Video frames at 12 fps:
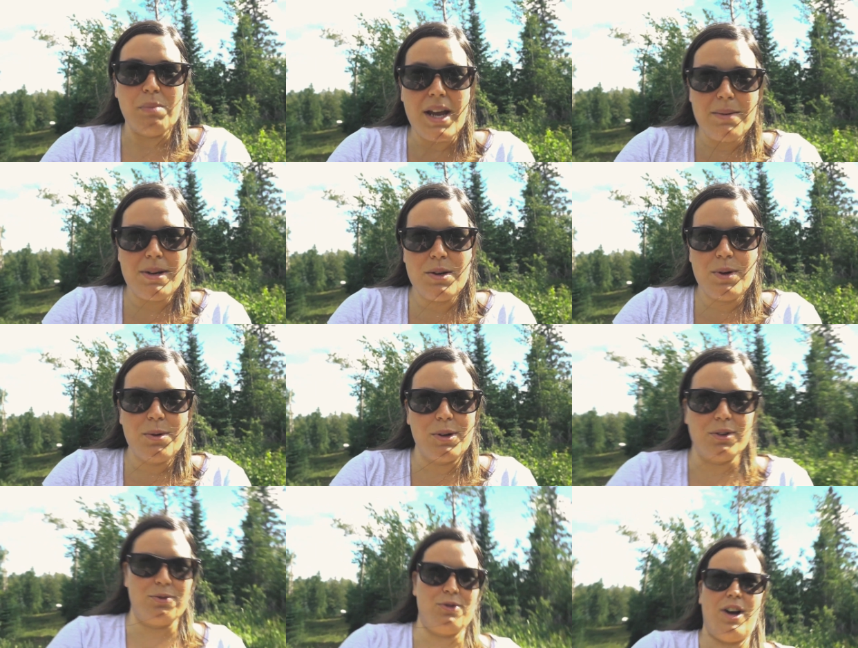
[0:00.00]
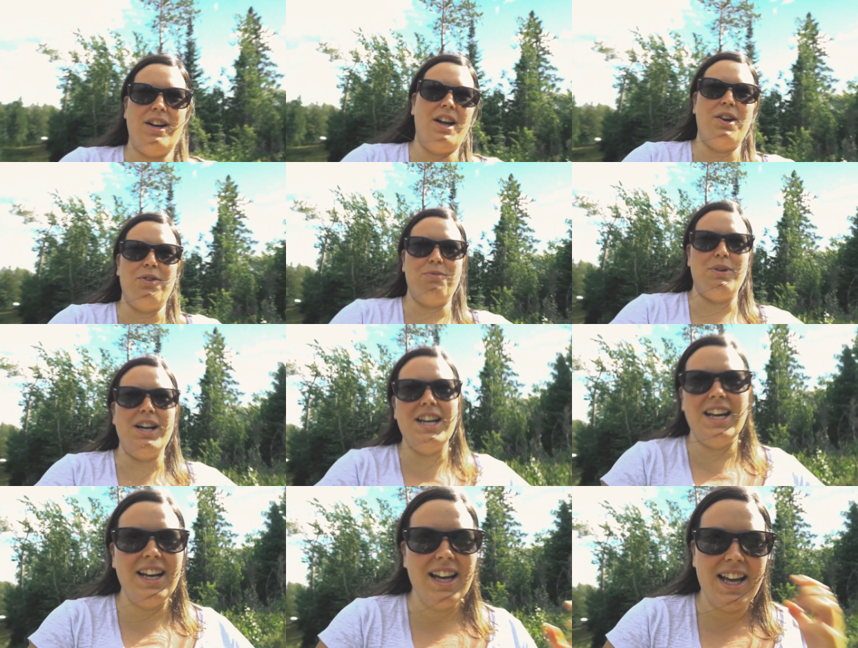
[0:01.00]
Maybe we would have run out of
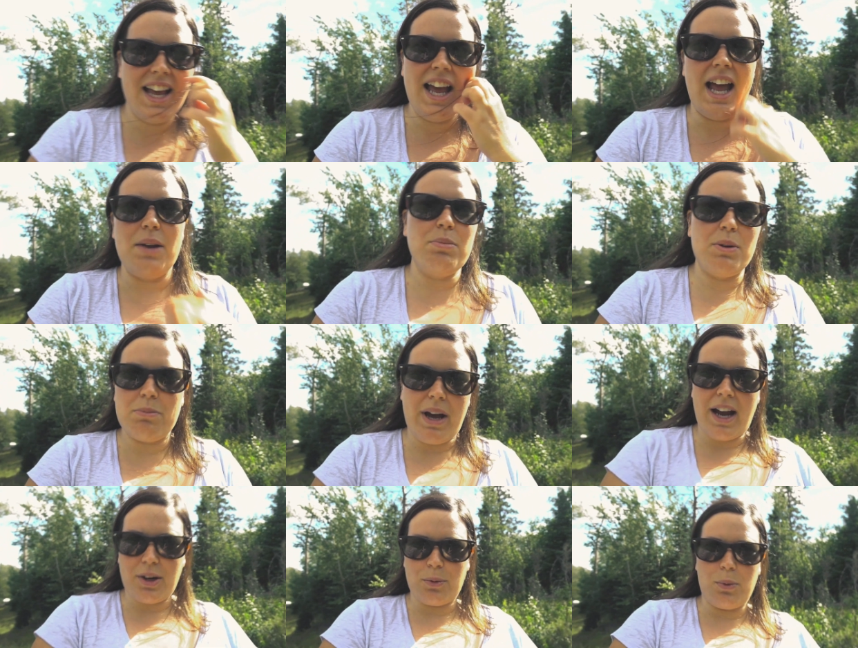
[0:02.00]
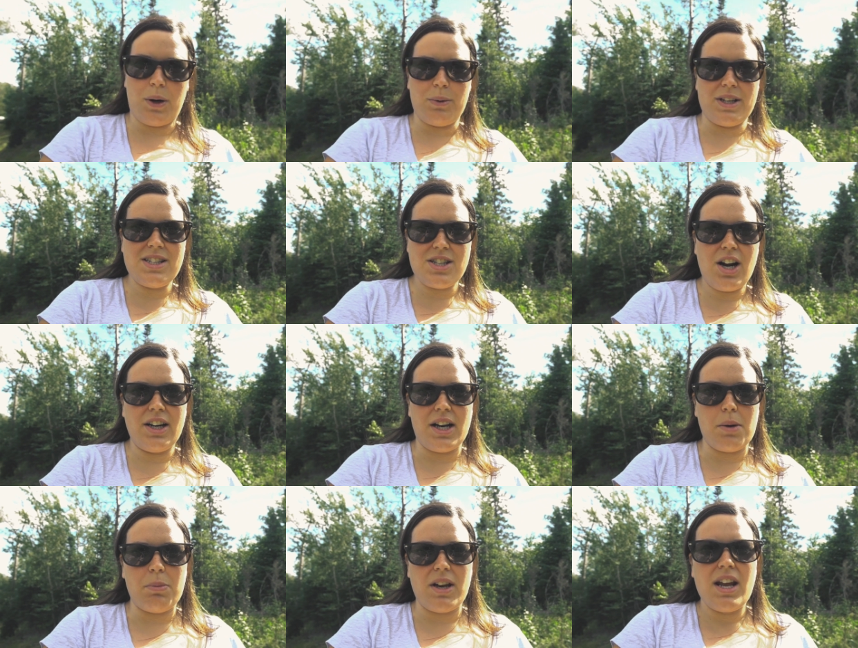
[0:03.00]
money and been back where we
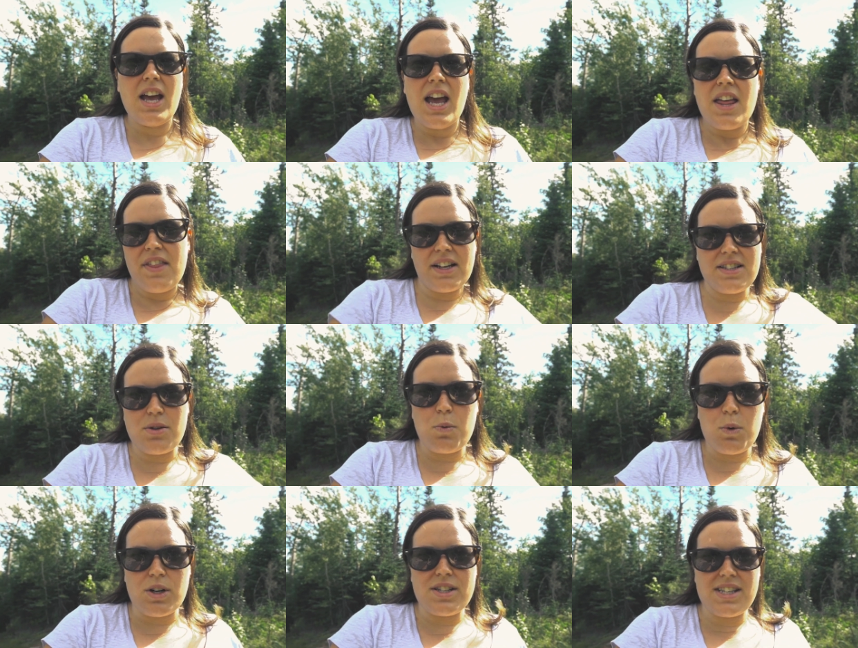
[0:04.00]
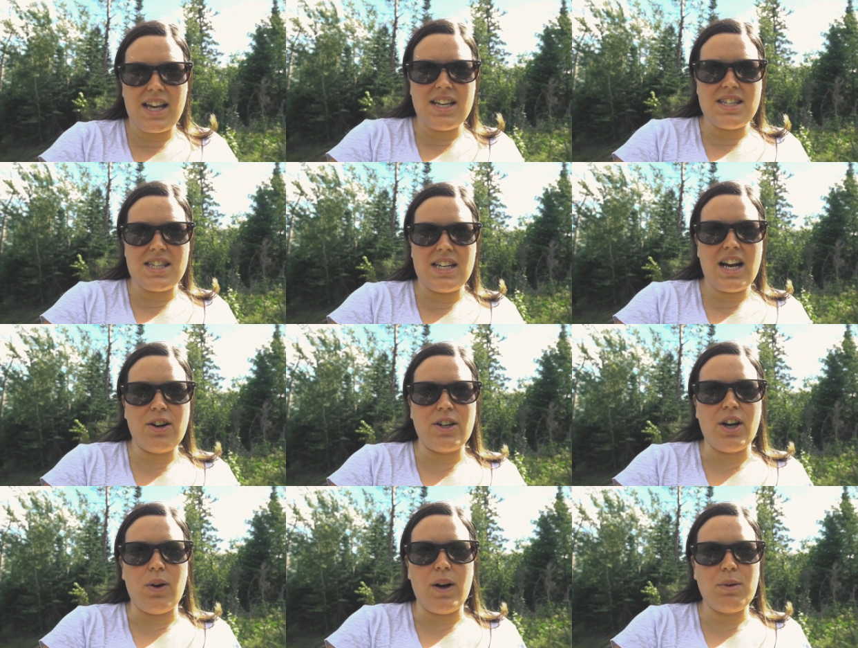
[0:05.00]
started, but that's the worst case
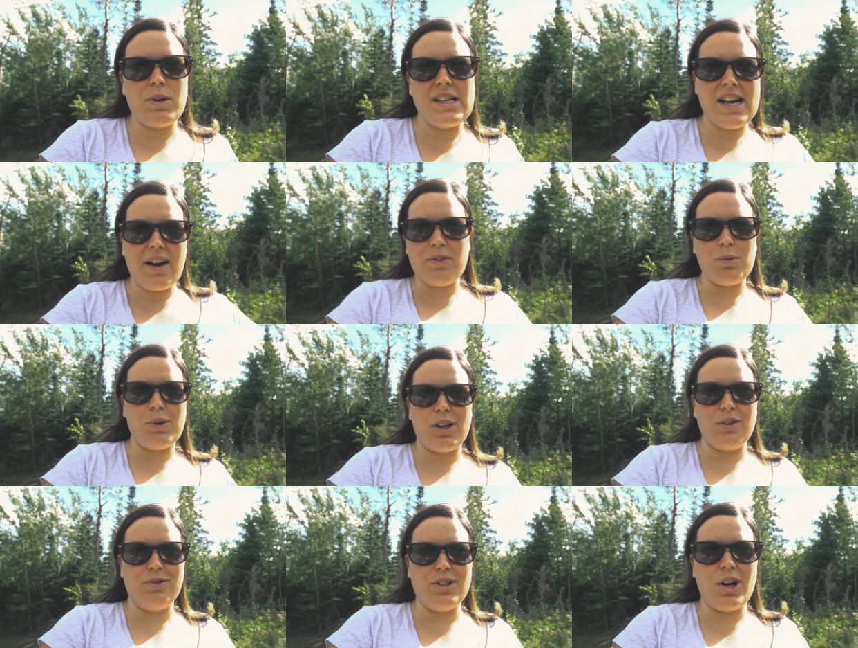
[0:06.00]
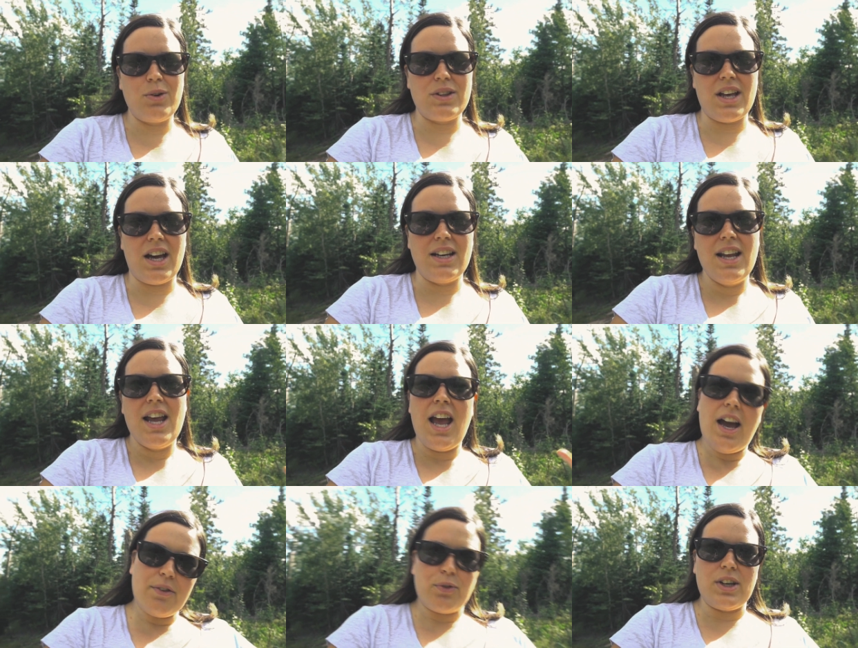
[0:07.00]
scenario and we never would have known that
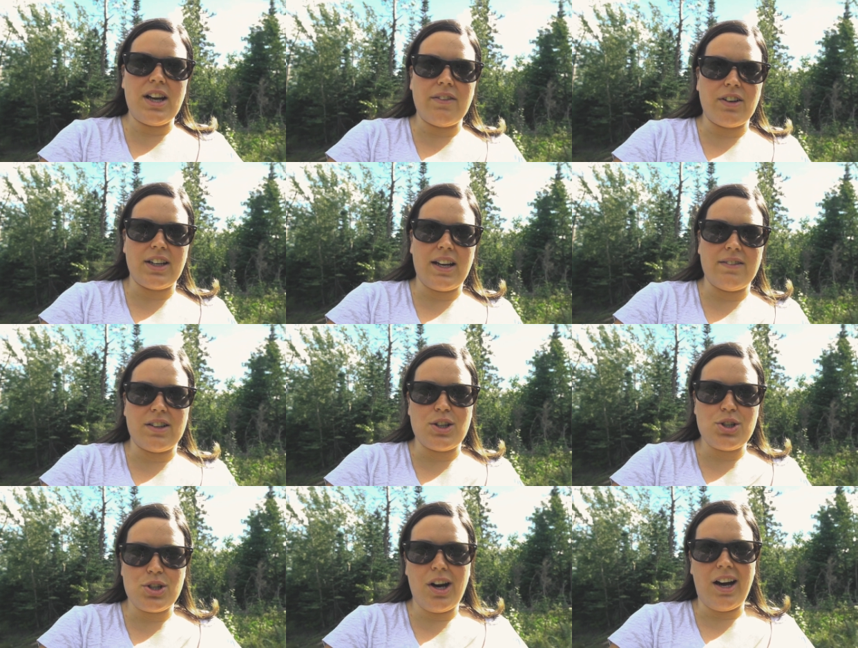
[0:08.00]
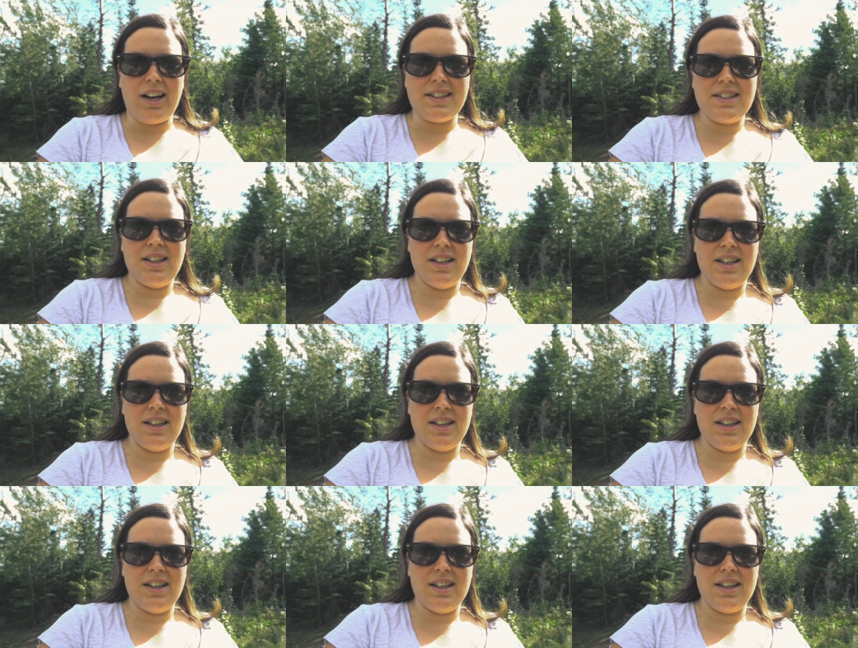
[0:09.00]
if we never gave it a shot.